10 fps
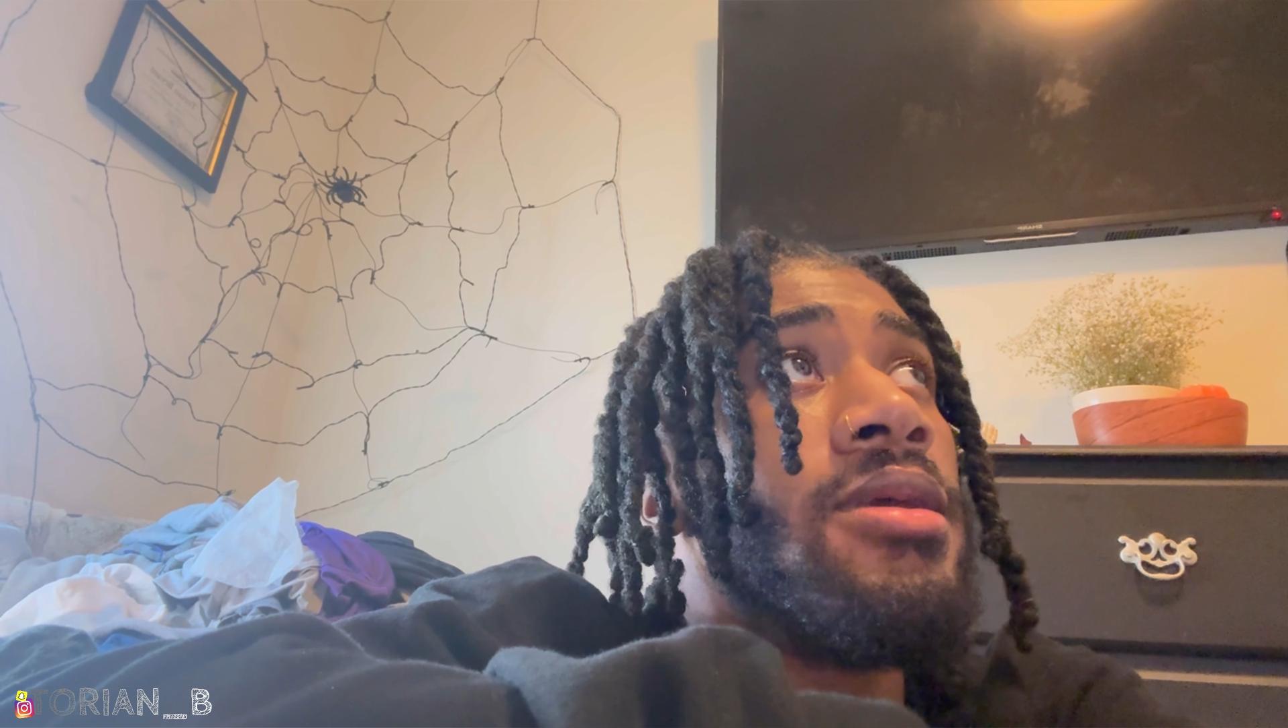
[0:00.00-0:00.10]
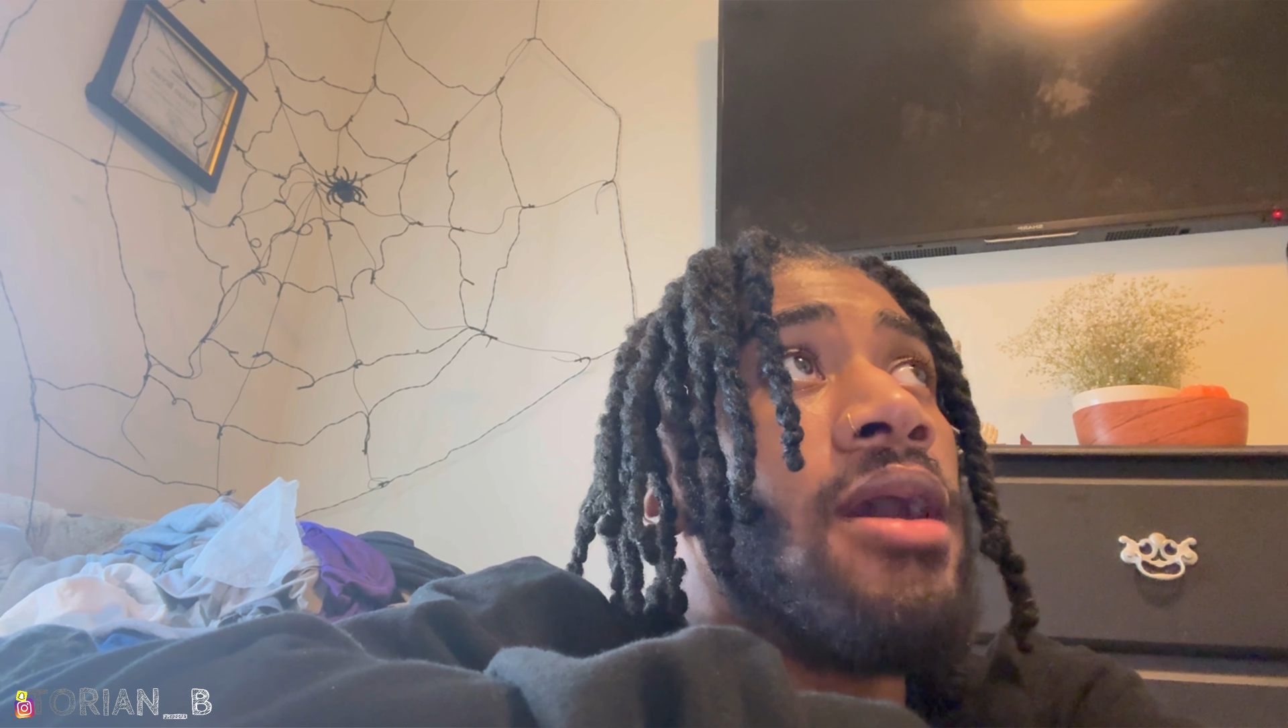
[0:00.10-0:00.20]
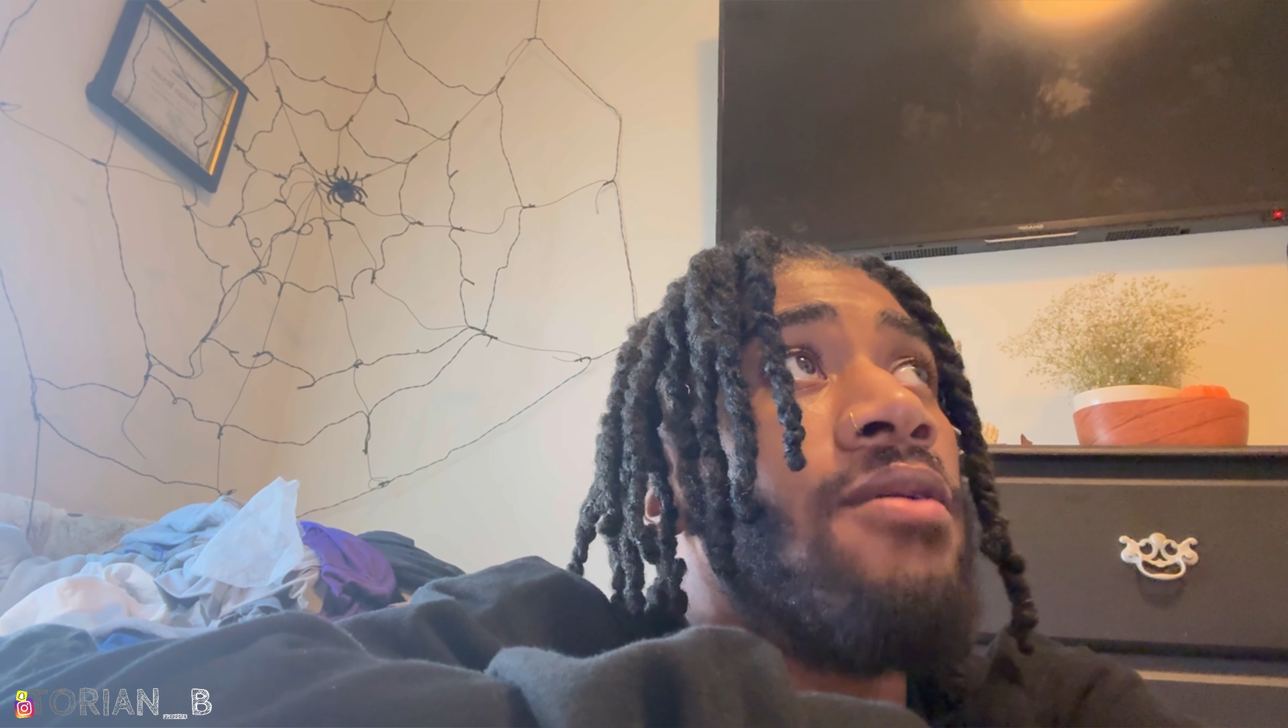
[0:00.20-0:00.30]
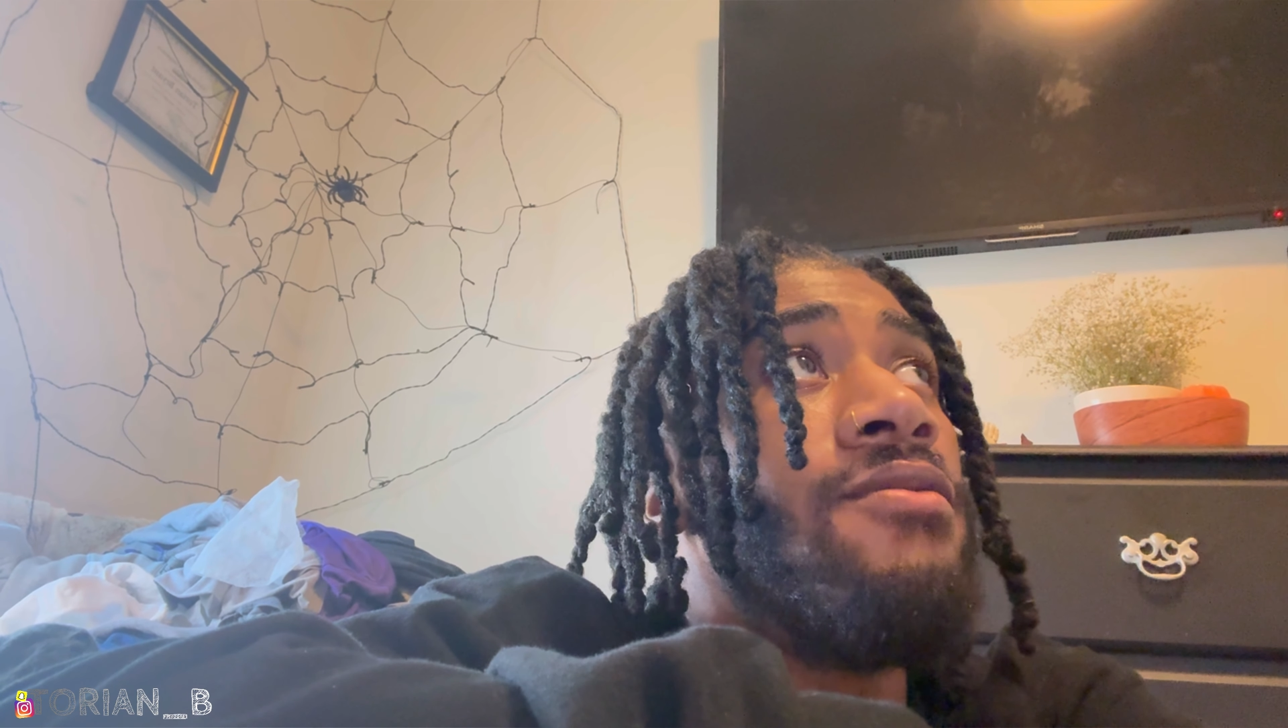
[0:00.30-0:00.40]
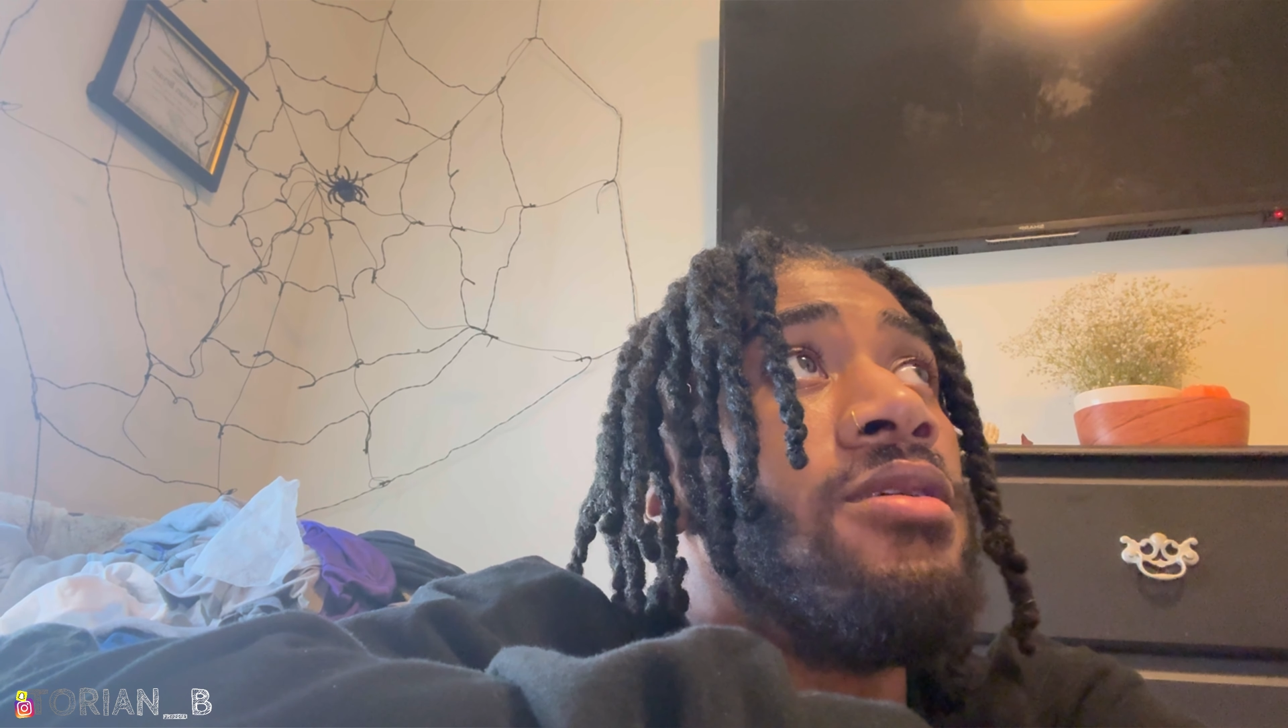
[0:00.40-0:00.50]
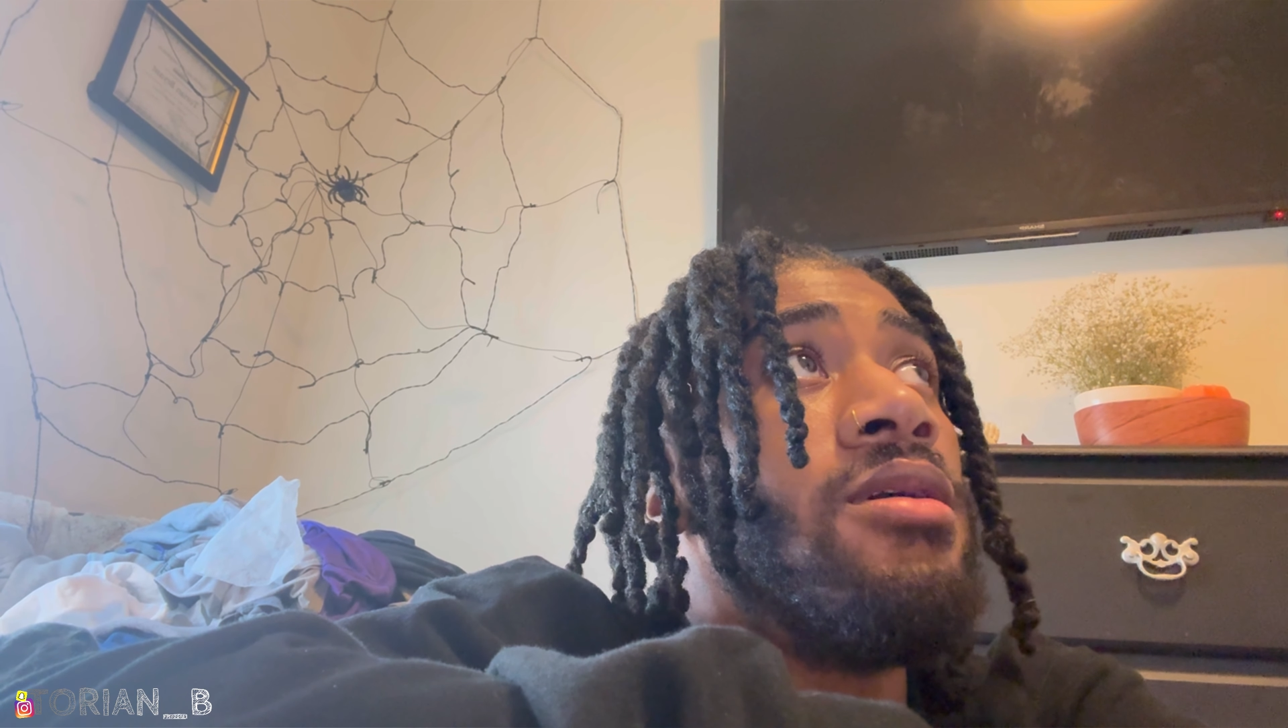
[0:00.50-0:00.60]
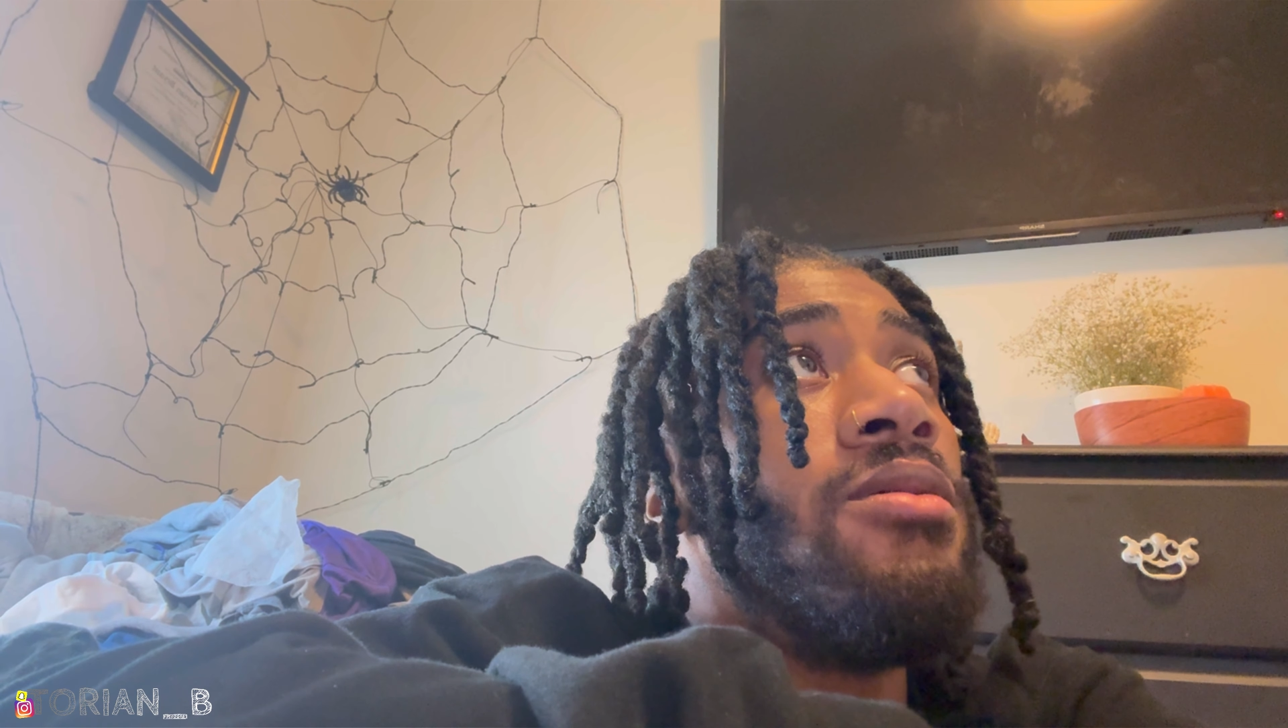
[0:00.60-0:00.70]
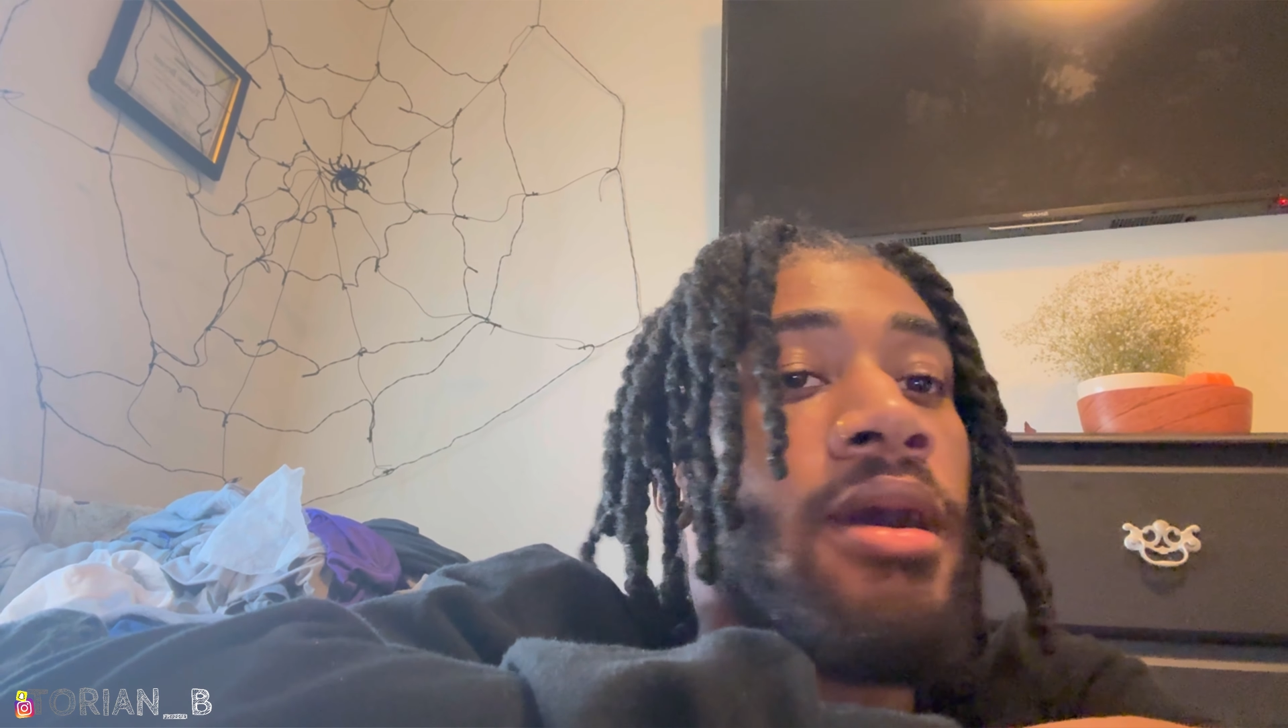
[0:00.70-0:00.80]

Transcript: an outfit though.